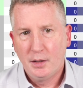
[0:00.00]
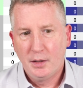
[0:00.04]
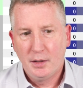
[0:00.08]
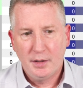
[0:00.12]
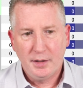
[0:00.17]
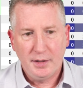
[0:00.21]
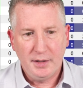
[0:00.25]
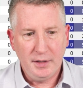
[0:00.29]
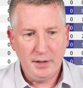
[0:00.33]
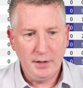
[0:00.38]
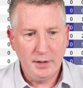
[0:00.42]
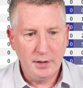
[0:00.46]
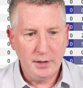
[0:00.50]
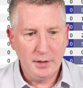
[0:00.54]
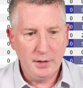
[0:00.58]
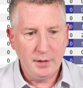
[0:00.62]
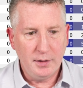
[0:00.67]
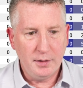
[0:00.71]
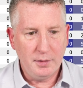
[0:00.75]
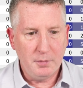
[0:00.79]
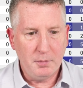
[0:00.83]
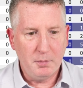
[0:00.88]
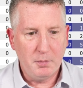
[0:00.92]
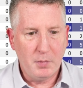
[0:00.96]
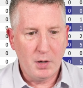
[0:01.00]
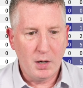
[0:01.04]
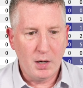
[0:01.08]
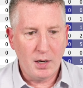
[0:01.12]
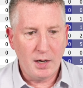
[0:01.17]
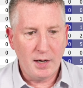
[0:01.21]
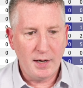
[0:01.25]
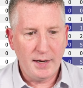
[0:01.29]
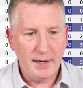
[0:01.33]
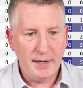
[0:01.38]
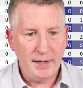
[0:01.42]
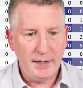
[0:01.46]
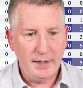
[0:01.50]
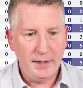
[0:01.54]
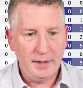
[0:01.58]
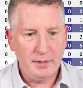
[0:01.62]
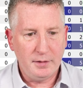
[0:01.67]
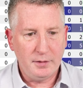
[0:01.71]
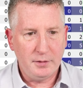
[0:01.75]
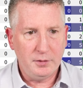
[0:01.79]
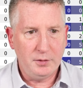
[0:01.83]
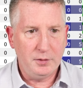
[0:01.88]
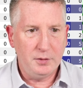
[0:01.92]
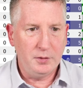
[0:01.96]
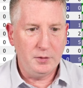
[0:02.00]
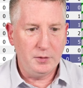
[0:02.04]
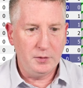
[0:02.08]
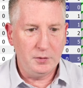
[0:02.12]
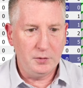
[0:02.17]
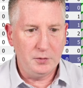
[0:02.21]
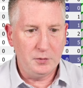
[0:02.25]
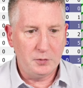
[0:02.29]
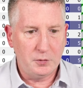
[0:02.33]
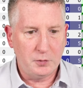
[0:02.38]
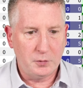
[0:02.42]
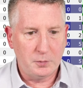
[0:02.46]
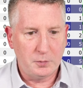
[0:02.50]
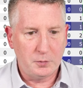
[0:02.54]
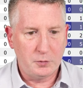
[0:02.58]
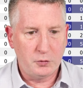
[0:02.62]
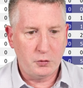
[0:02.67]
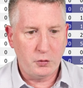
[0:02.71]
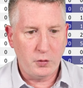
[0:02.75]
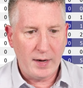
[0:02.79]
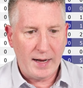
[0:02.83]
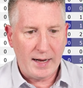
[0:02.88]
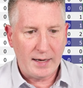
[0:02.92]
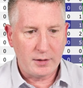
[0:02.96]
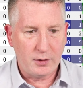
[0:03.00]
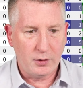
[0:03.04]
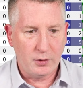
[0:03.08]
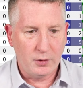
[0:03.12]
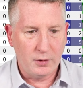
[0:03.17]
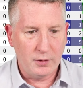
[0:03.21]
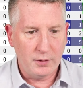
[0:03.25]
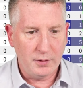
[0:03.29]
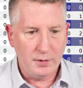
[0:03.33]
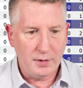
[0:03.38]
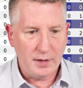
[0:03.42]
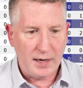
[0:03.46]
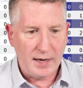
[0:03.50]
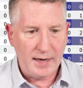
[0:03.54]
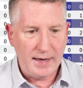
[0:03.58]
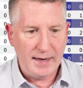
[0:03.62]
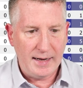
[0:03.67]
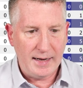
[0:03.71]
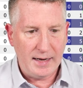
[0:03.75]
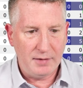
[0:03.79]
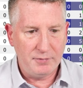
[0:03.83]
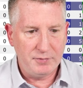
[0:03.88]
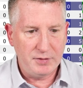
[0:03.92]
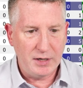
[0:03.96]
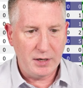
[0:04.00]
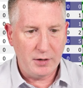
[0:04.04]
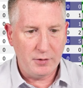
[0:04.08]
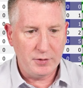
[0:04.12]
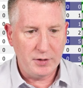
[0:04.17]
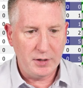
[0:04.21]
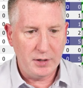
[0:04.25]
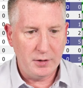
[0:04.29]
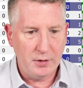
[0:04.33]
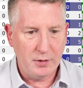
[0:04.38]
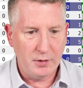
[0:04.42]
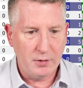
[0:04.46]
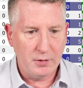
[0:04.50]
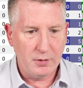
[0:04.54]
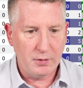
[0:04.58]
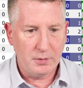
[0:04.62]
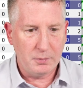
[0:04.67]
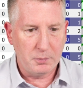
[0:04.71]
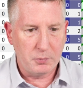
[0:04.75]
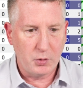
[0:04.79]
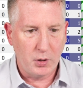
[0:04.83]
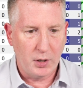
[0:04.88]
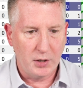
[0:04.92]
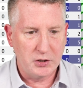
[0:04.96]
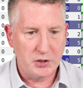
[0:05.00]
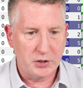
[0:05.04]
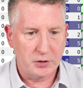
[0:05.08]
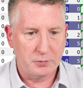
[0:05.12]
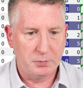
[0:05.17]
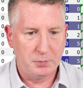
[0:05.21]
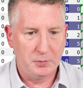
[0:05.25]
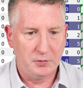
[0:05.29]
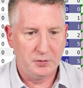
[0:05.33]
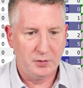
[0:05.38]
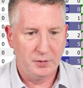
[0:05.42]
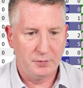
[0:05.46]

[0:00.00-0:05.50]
In my tracker, I have down here project-specific